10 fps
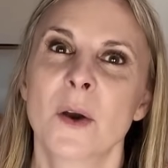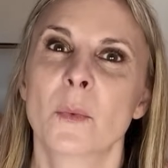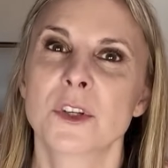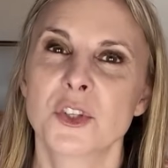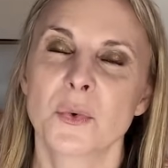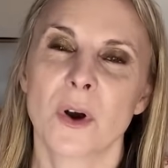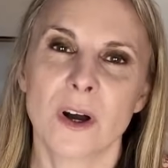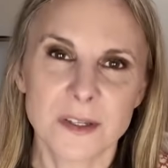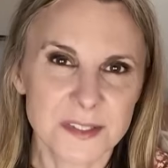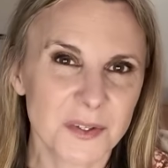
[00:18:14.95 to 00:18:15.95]
would you
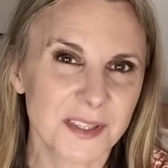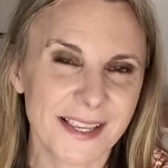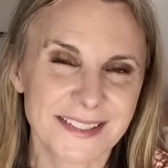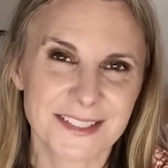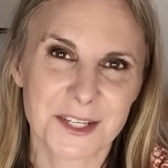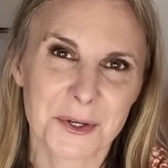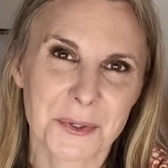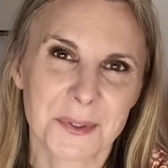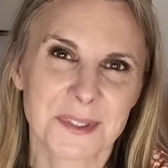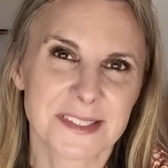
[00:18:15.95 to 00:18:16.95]
also like to
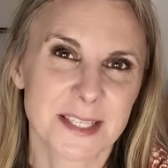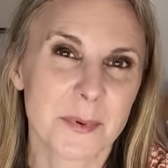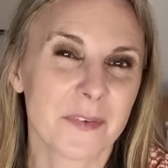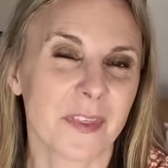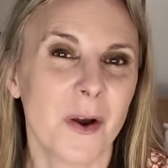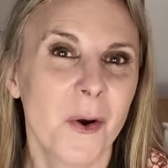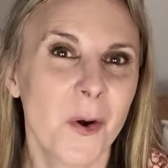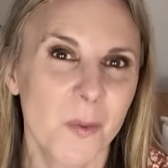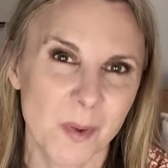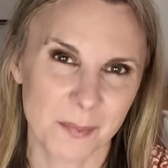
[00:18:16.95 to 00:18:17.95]
know some of the
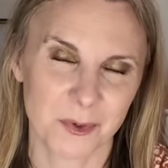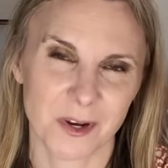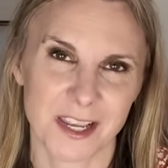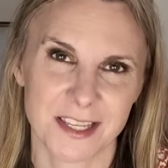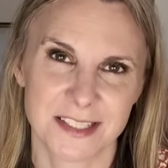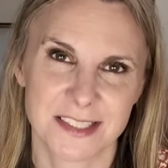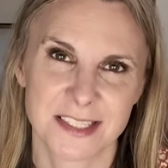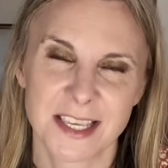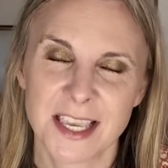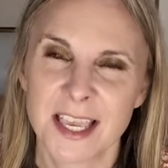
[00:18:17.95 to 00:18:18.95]
home upgrades
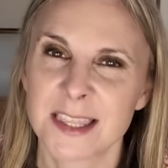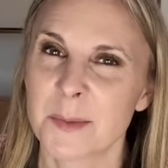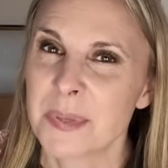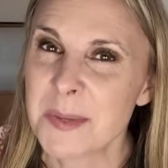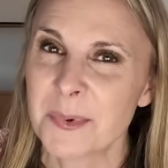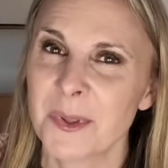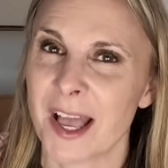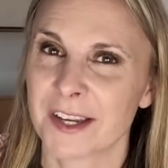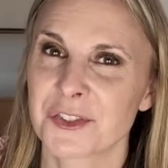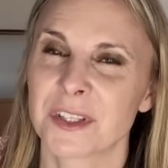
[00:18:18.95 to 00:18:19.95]
that people
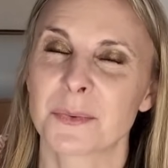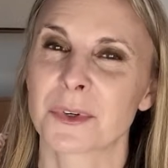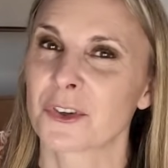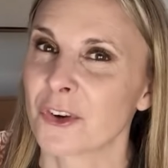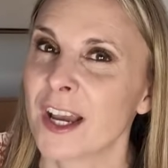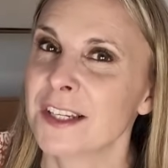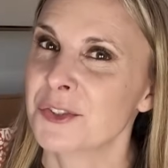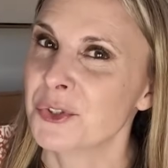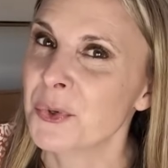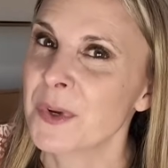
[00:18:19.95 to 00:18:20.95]
actually regret
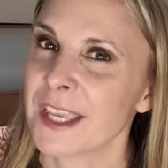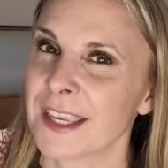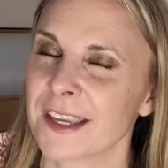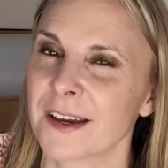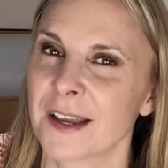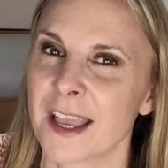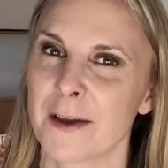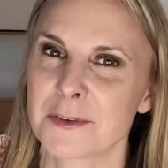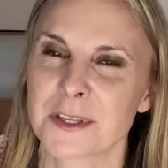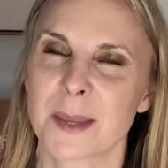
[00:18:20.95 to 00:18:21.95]
doing
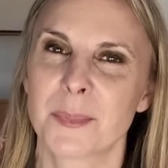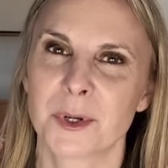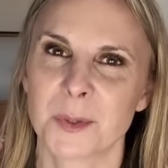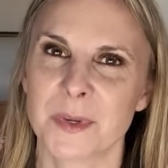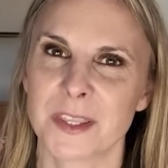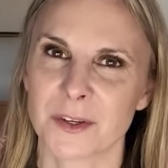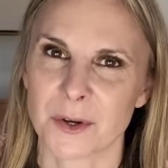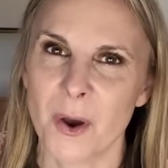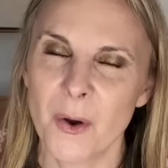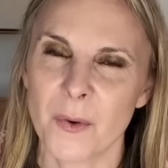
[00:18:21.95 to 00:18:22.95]
after they put them in their
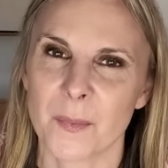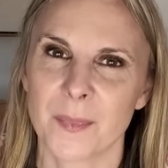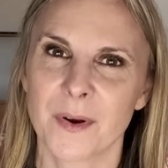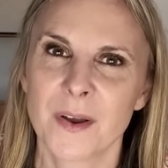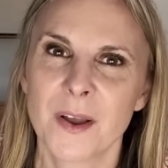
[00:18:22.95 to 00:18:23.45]
home?